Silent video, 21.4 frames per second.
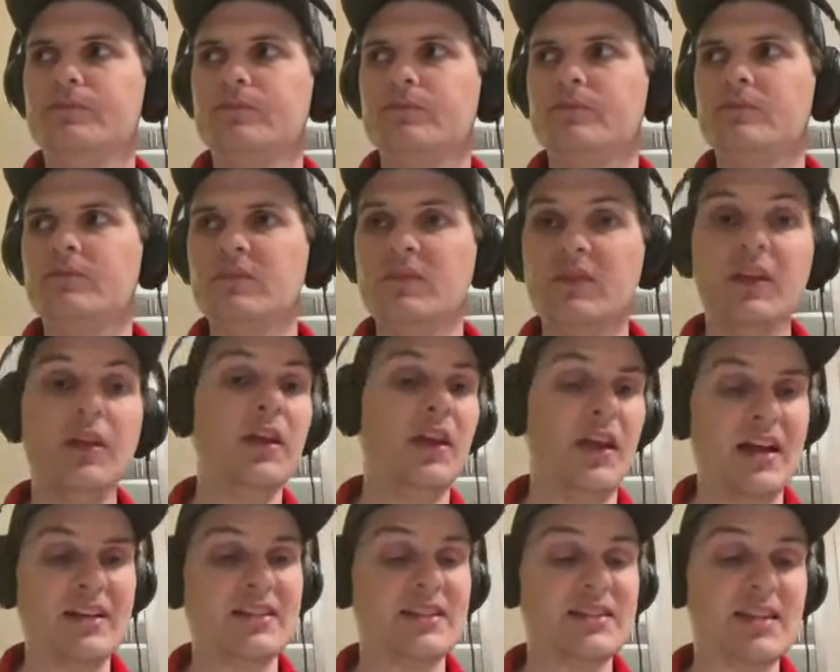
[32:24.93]
He has the
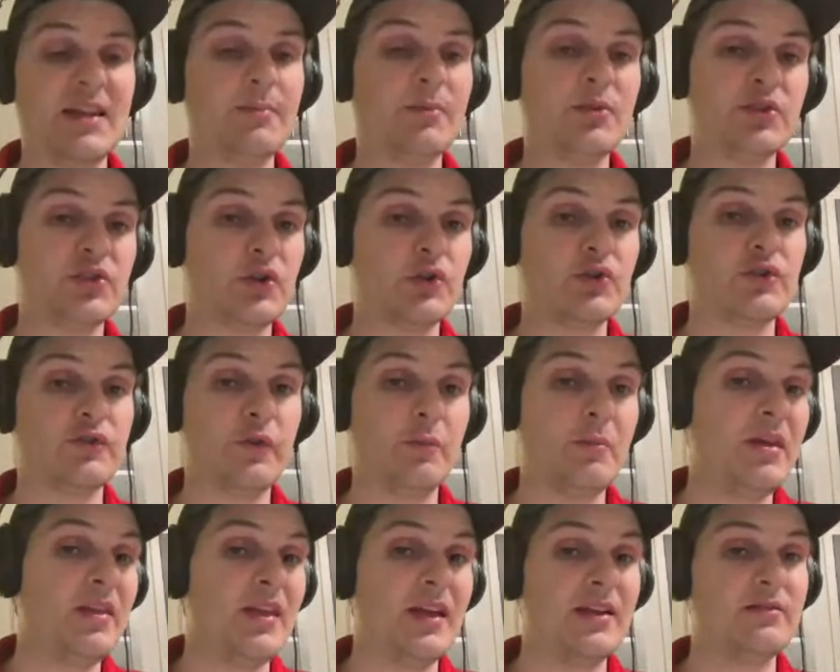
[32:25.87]
same concerns for me
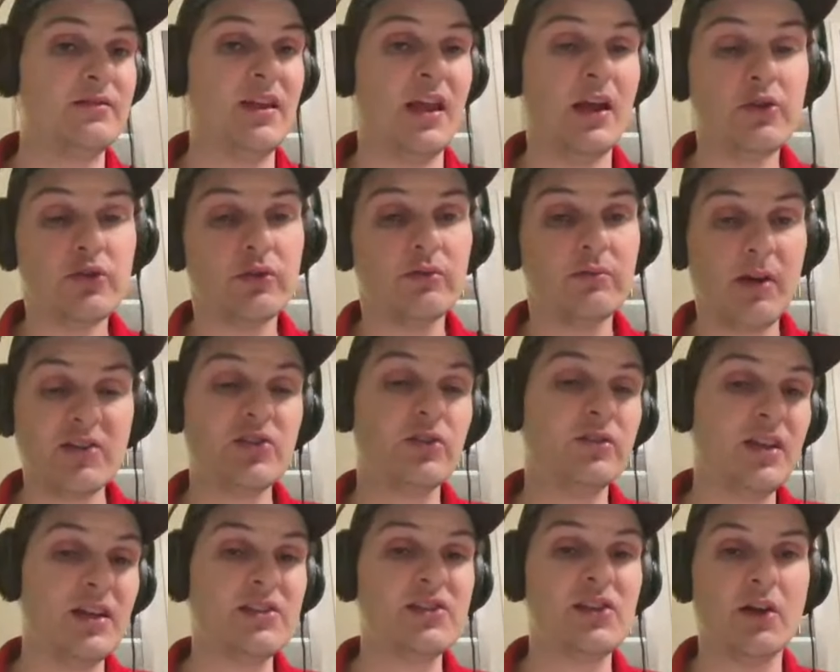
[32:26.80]
that D'Angelo Russell does,
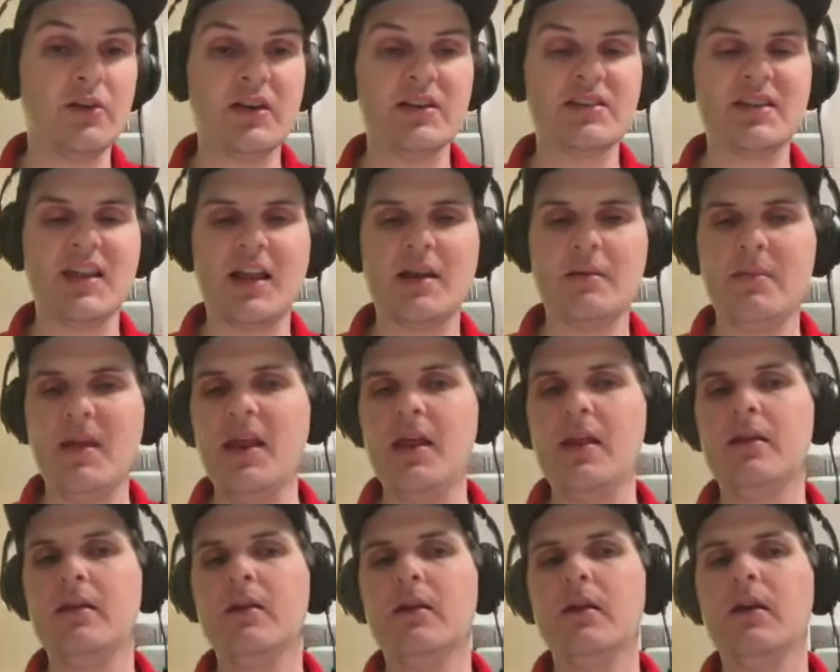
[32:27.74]
and I'll get to that in a minute.
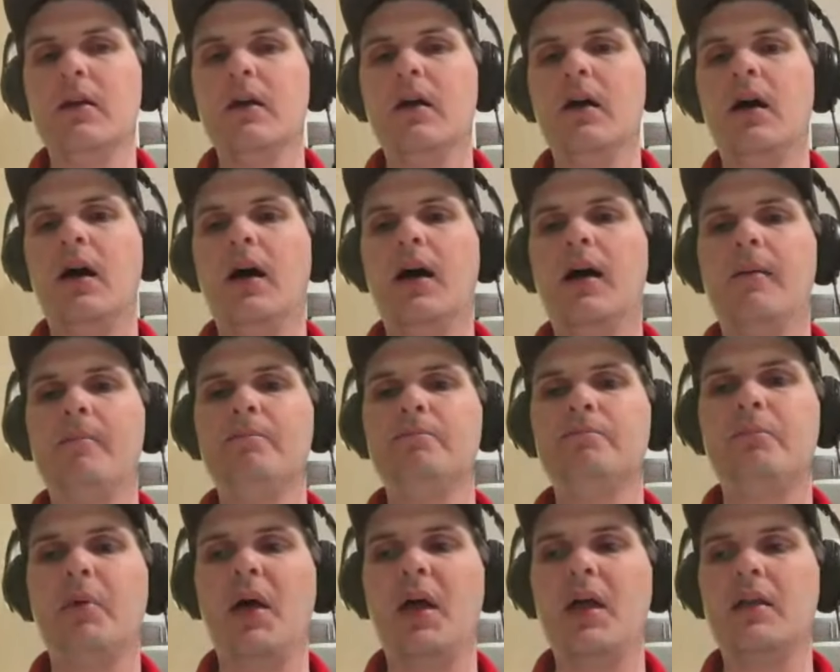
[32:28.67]
Um,
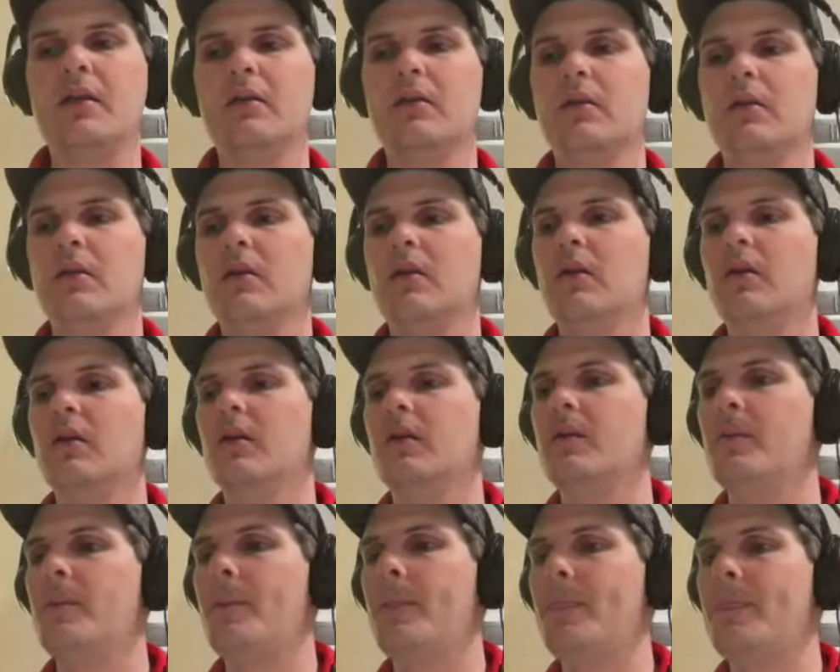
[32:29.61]
but
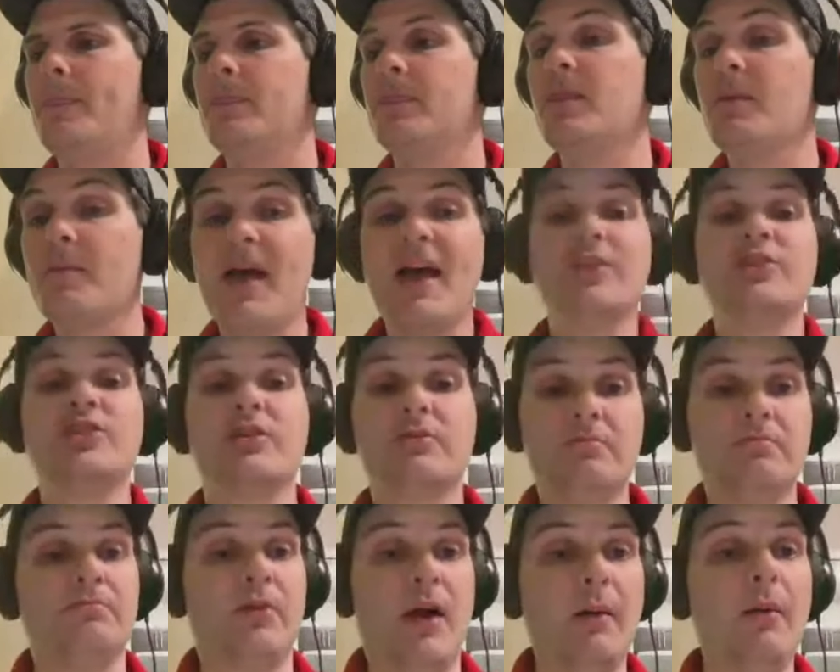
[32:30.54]
the Magic
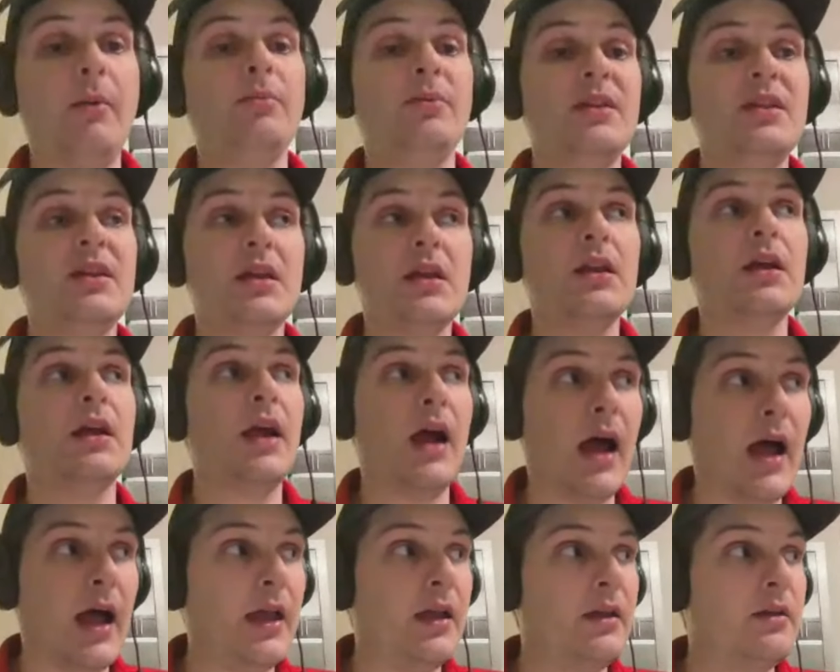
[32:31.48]
probably need a
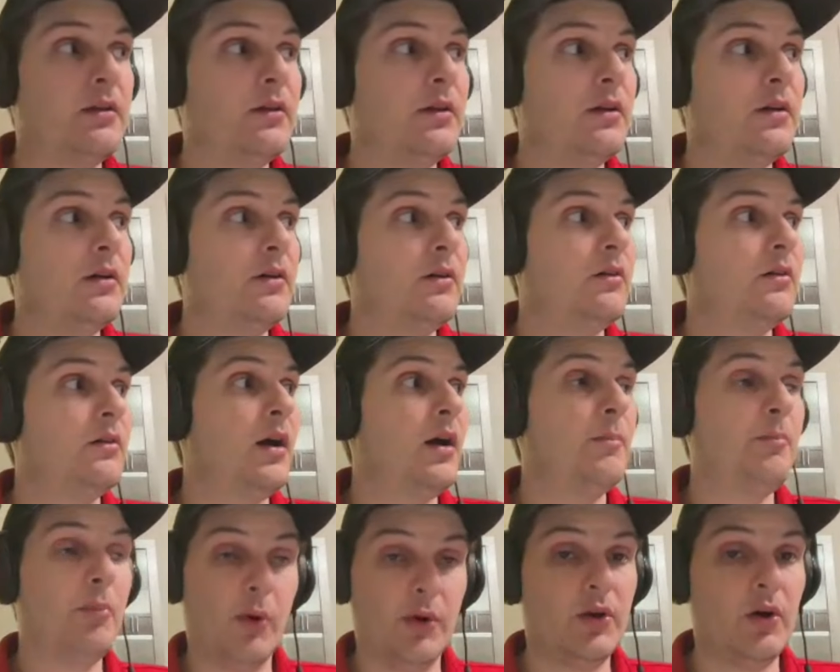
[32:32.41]
guy, a
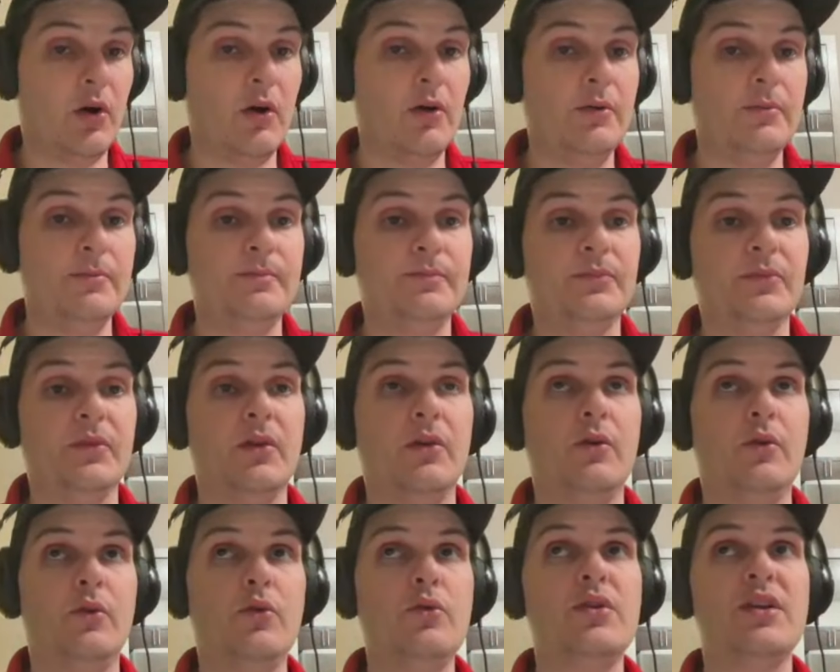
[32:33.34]
point guard,
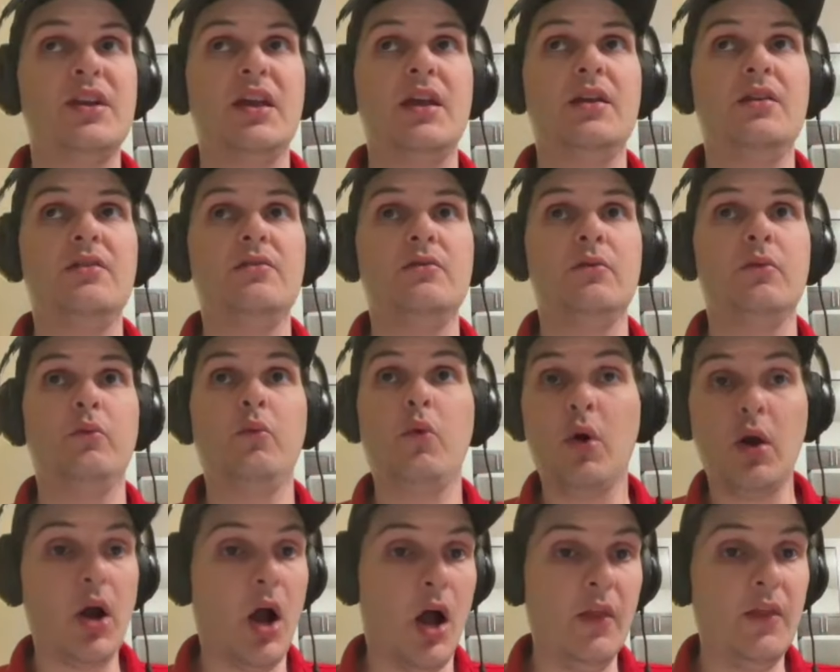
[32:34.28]
who can
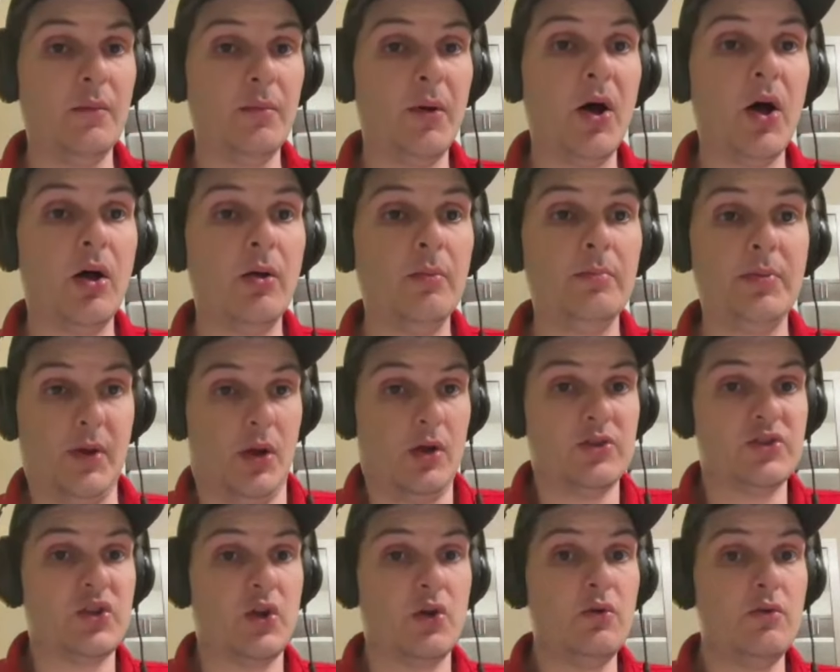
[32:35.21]
work on the ball, but
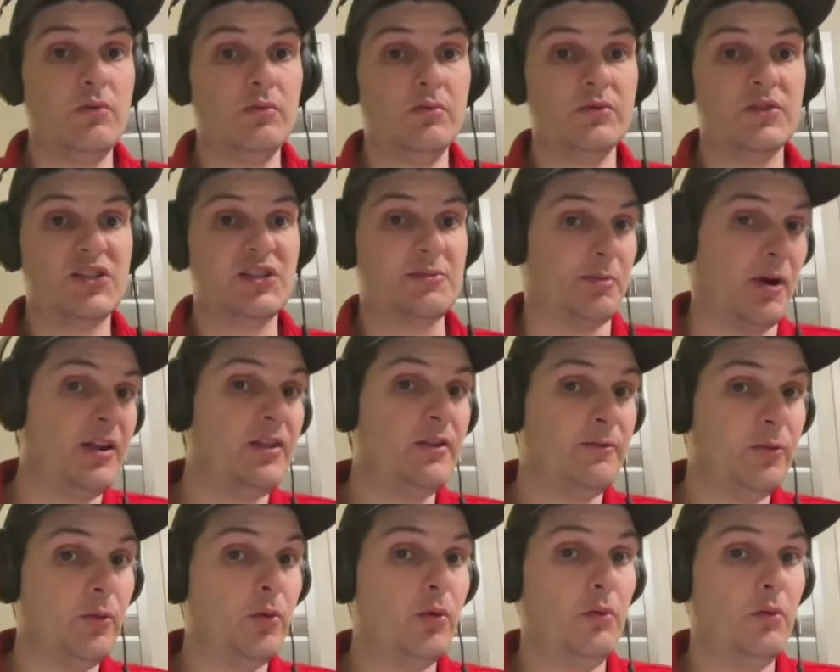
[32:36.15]
also spread the
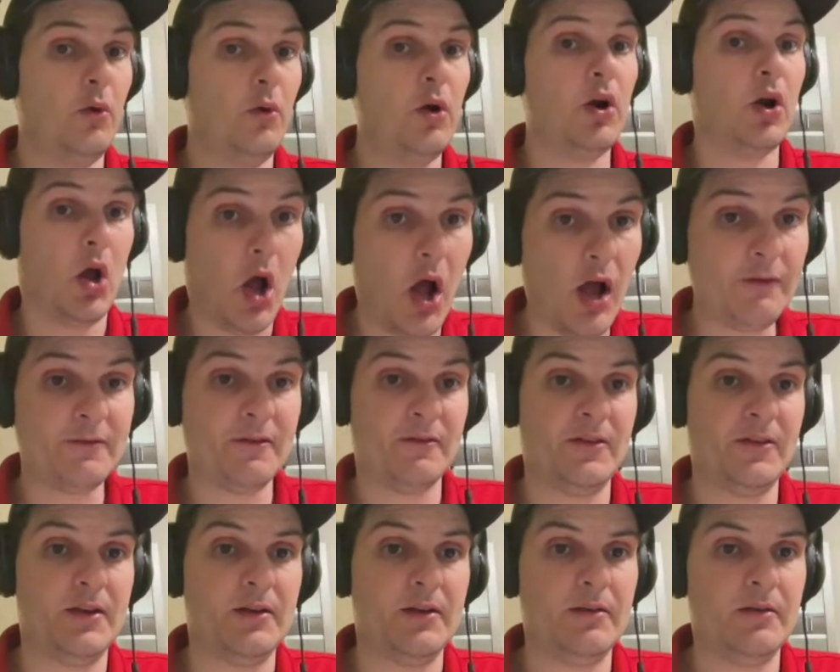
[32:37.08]
floor and work off of
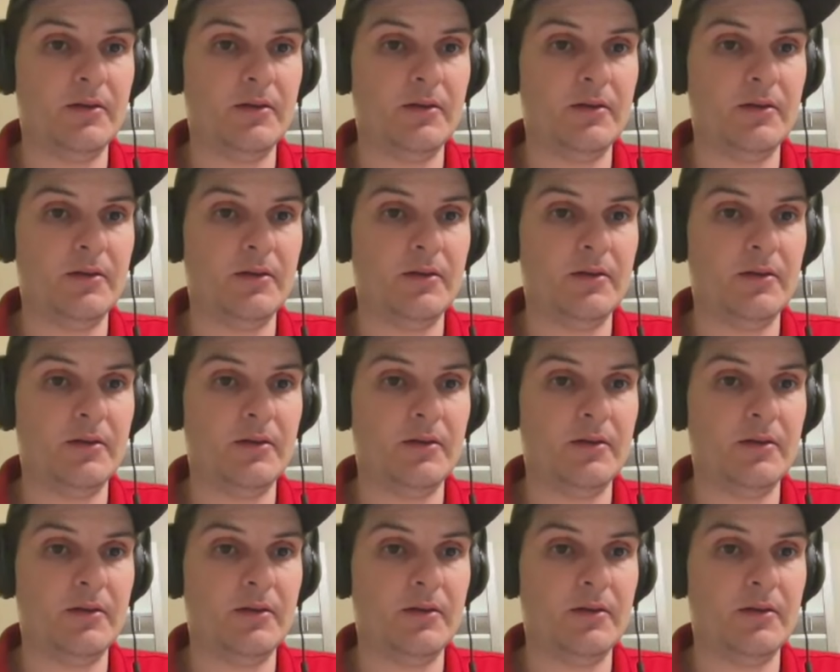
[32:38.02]
it.